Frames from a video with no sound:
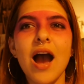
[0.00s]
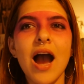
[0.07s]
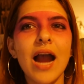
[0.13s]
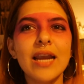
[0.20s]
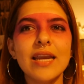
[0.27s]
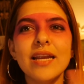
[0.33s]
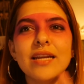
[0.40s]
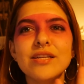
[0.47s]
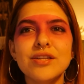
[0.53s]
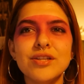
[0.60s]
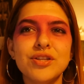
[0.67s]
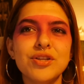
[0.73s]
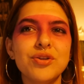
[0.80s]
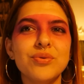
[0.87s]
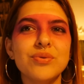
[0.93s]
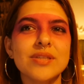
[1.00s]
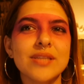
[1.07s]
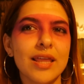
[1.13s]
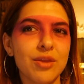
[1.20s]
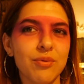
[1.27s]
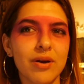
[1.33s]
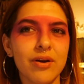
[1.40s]
I needed to
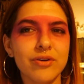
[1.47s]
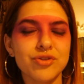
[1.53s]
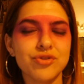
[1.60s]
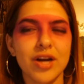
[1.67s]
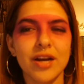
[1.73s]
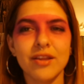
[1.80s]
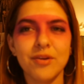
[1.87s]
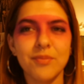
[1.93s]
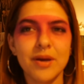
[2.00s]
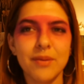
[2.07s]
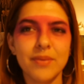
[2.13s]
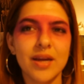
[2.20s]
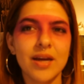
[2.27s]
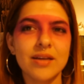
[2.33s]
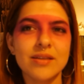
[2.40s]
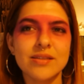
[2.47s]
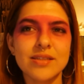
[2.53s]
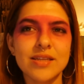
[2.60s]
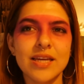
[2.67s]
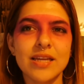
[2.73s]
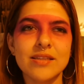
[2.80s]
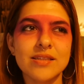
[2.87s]
set the record straight a little bit, because
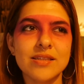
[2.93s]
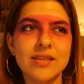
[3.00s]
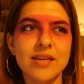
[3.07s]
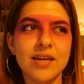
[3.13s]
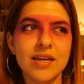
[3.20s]
it's